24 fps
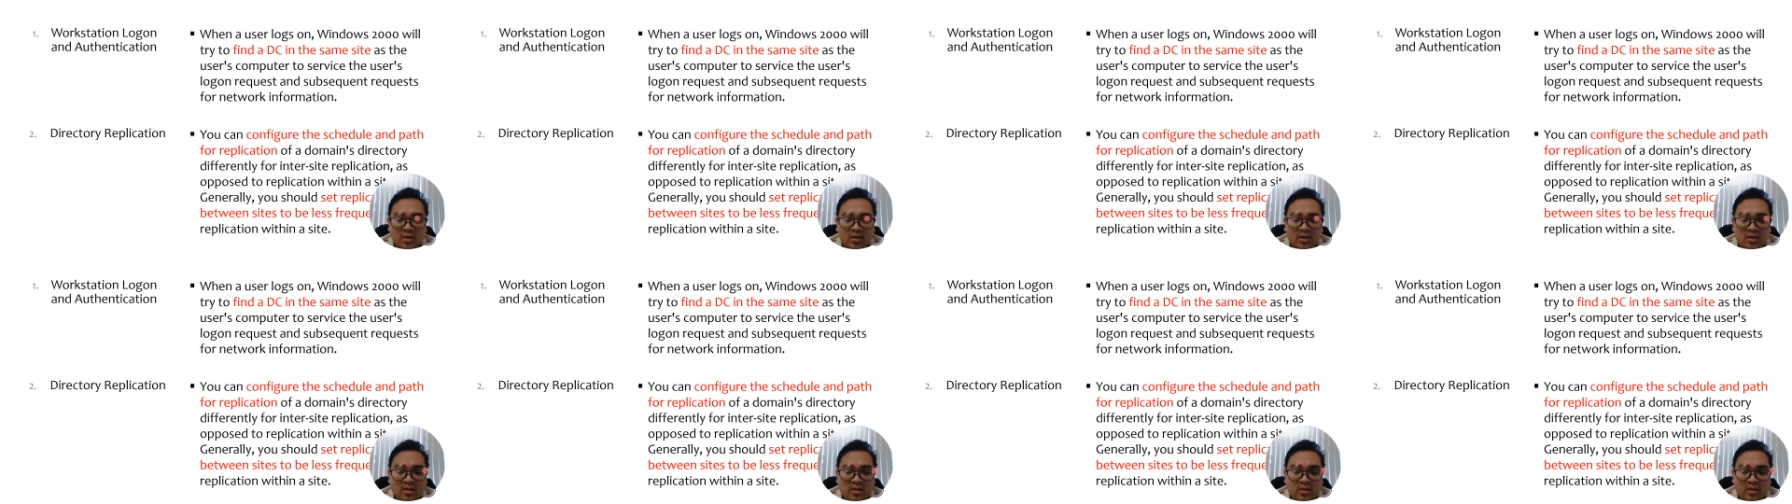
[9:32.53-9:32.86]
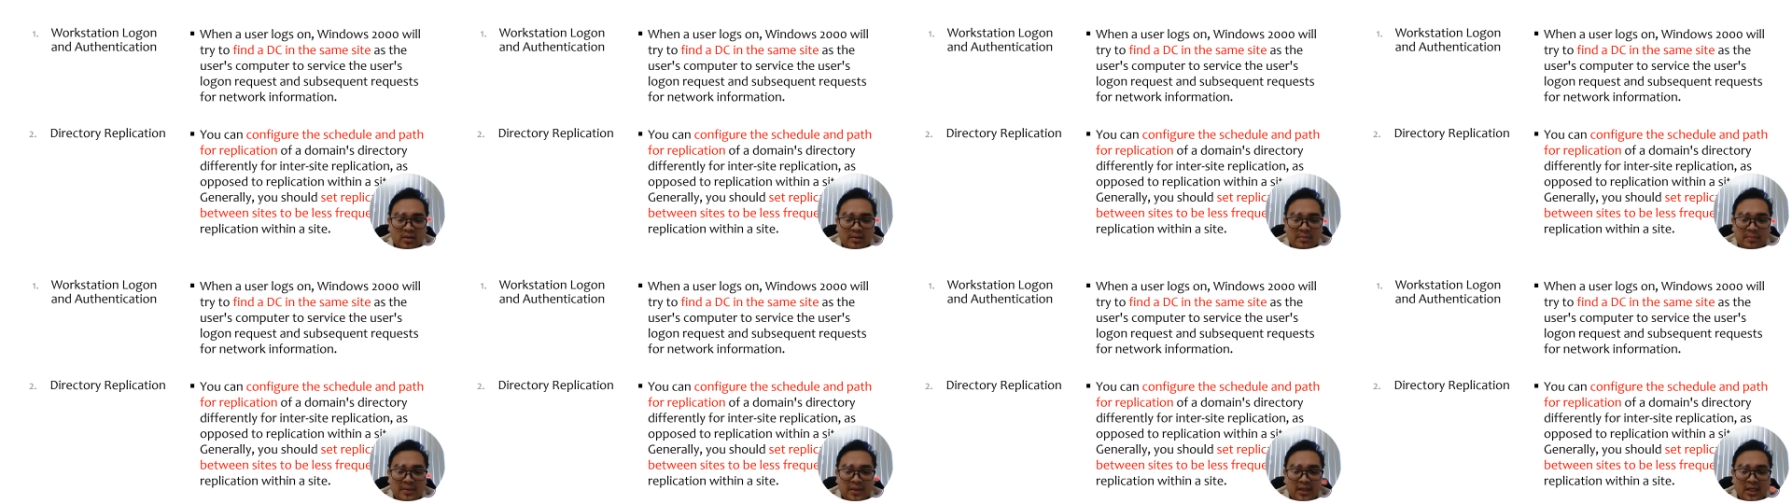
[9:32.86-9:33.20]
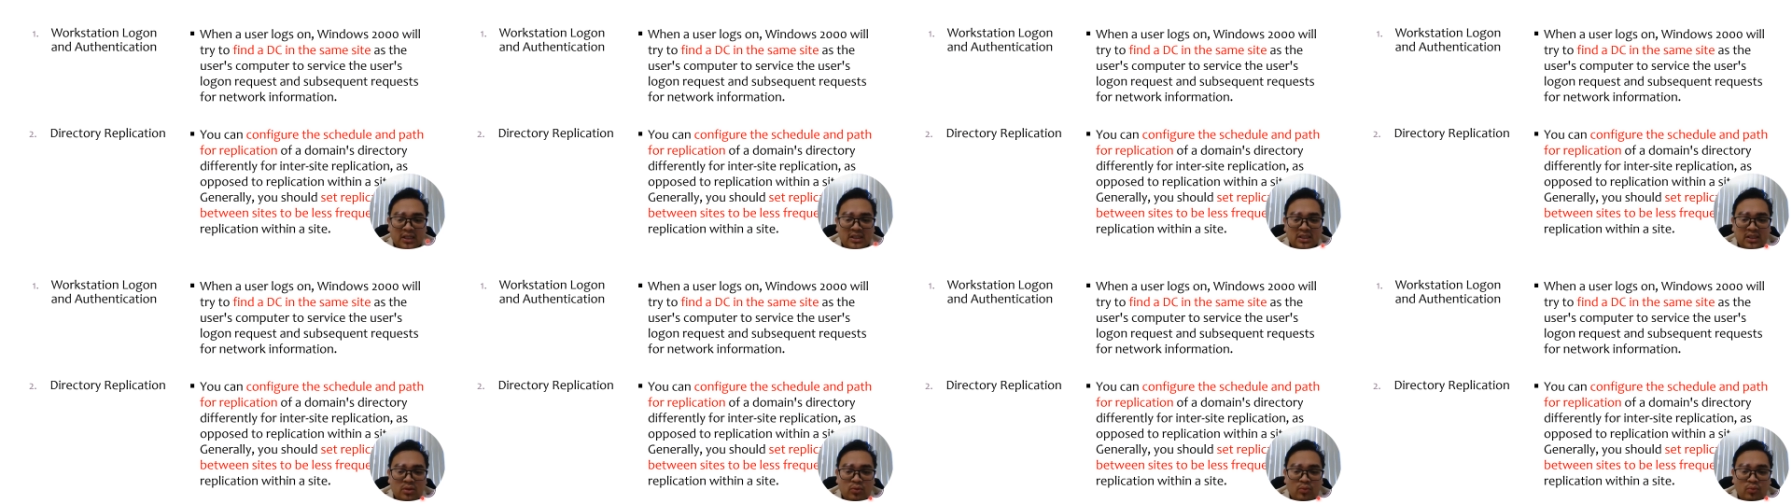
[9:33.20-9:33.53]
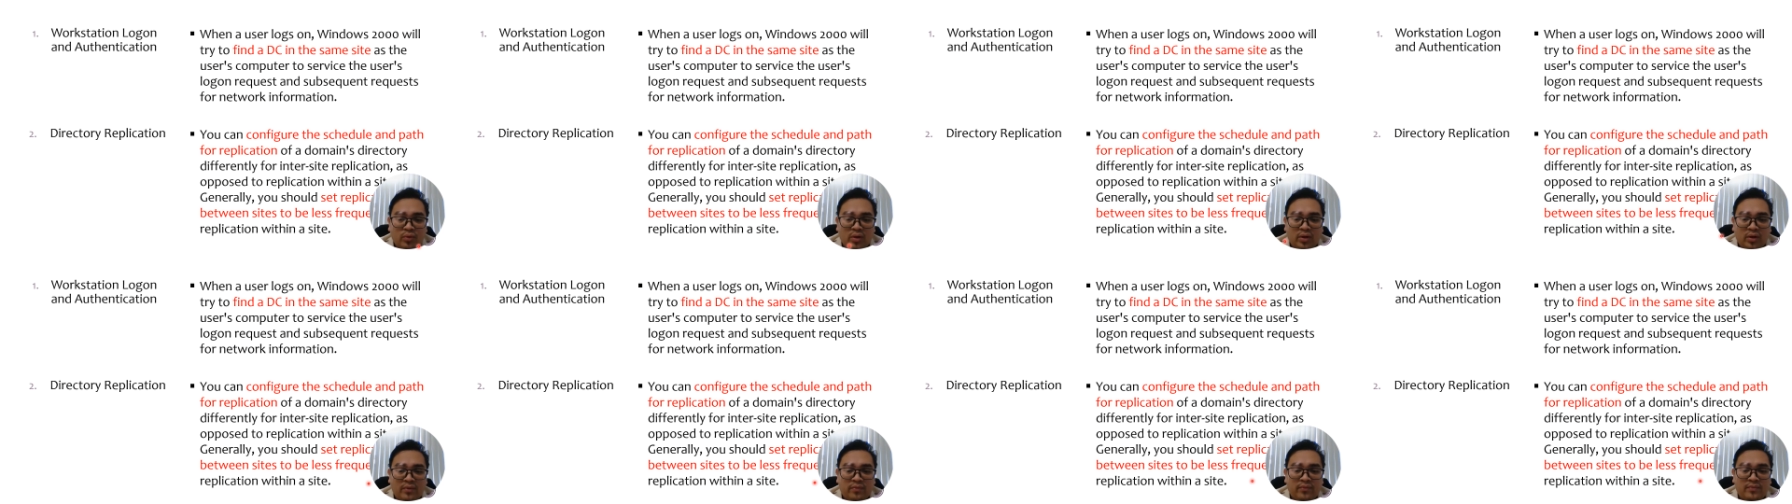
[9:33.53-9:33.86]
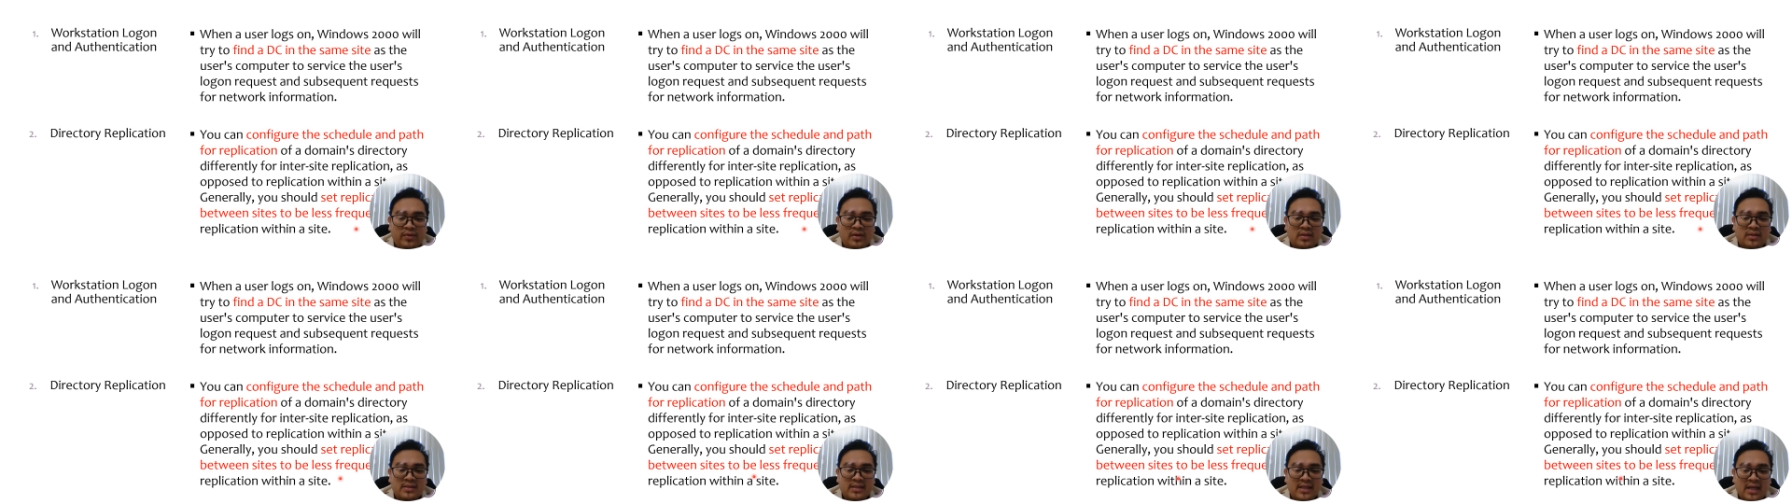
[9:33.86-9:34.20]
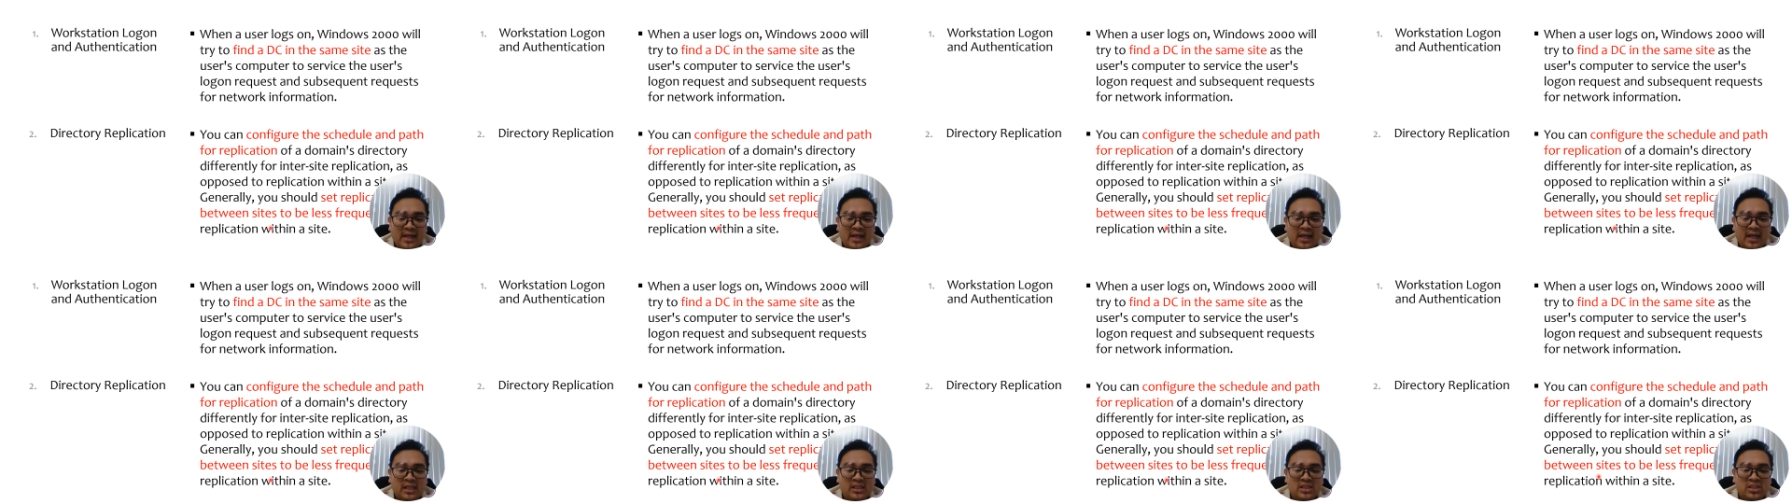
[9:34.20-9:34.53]
replication with the
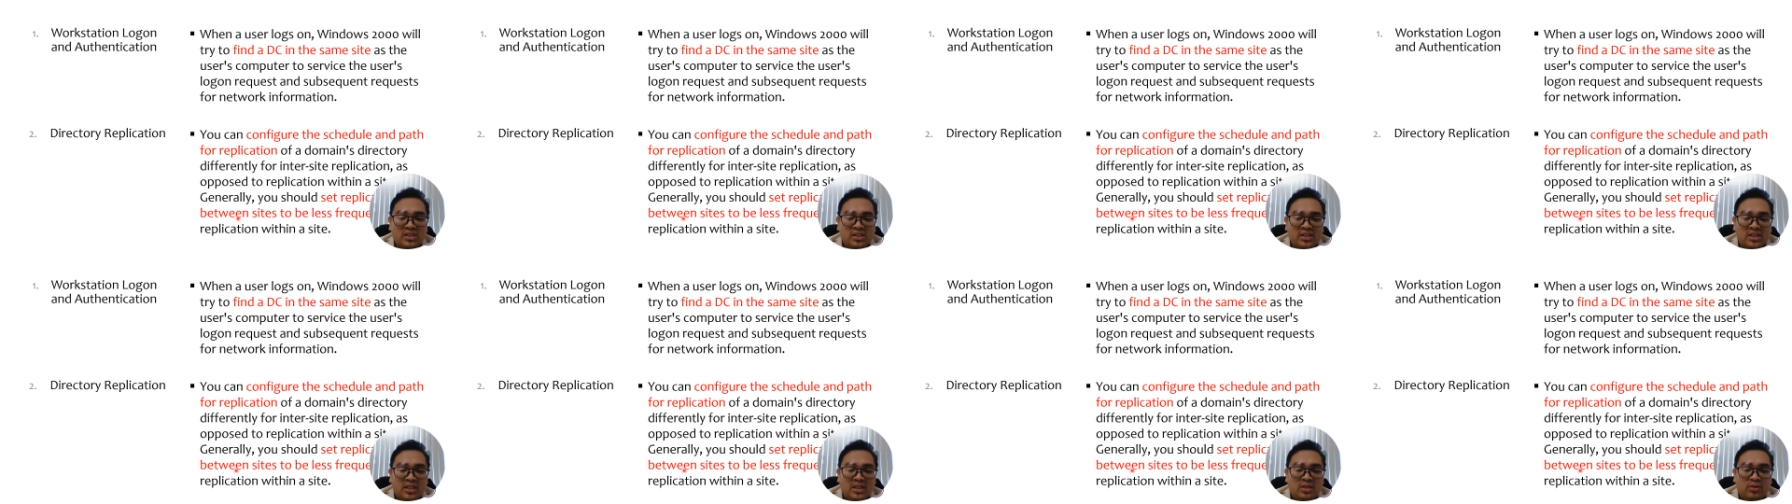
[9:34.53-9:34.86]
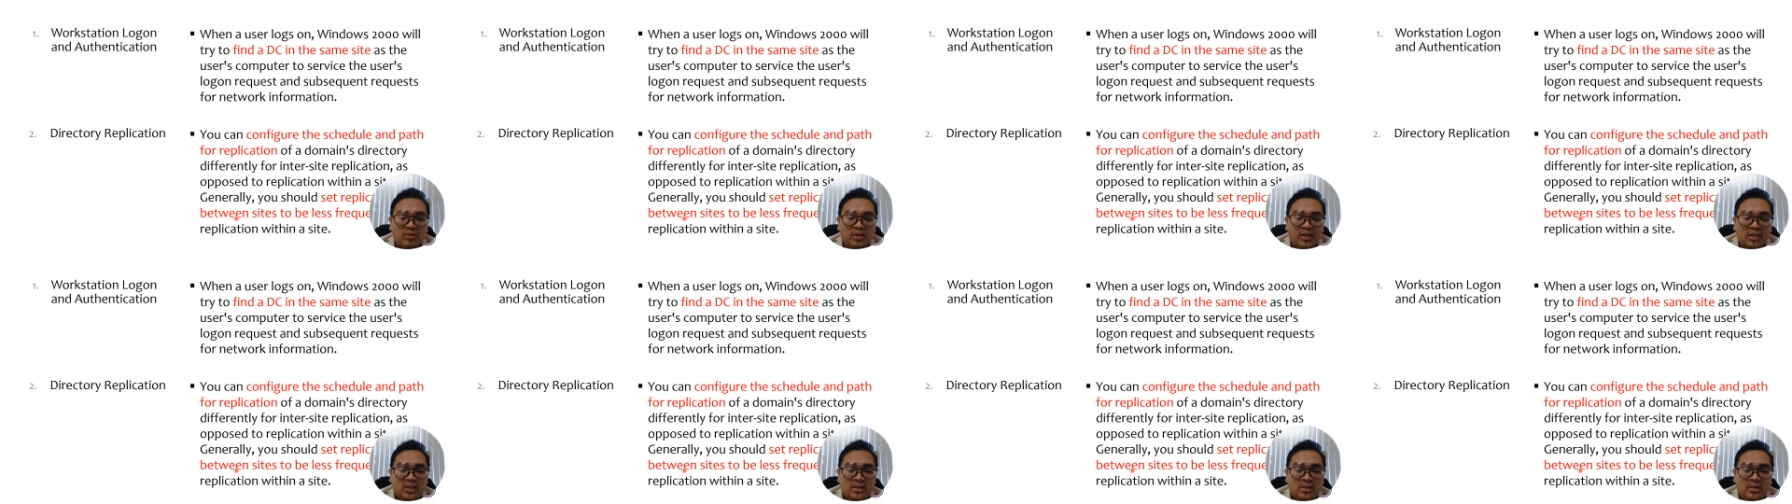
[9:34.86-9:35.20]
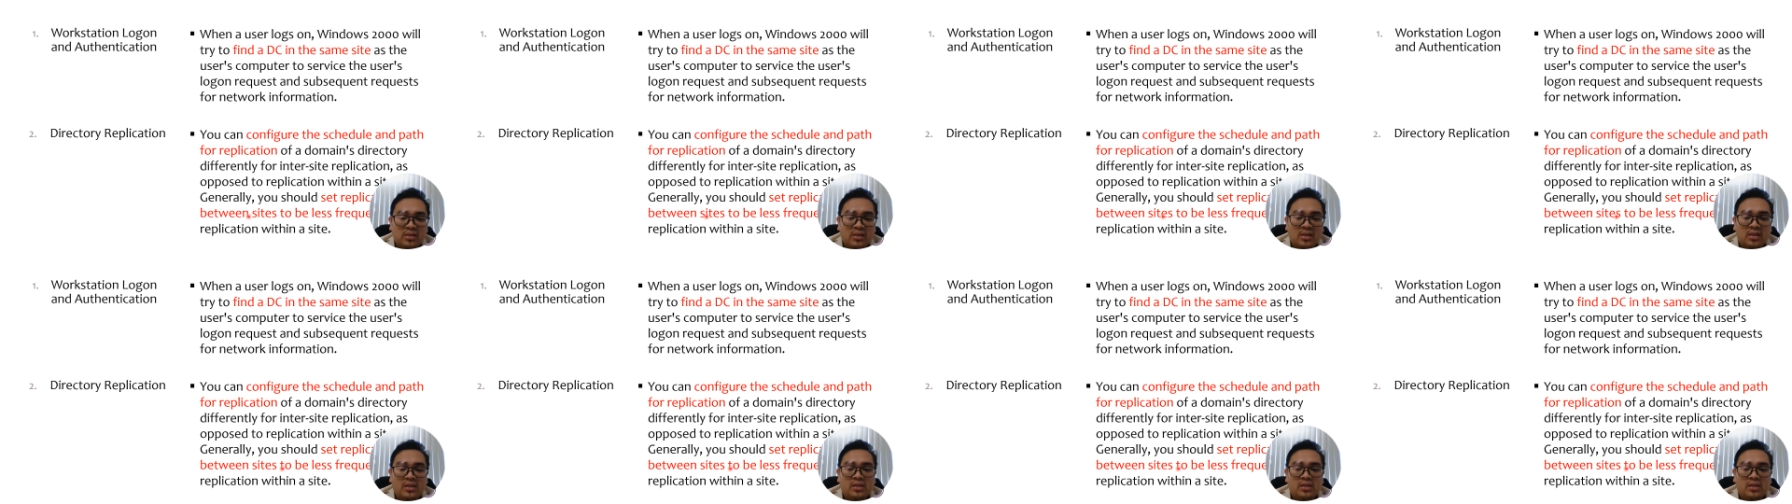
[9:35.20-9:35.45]
site, and generally you can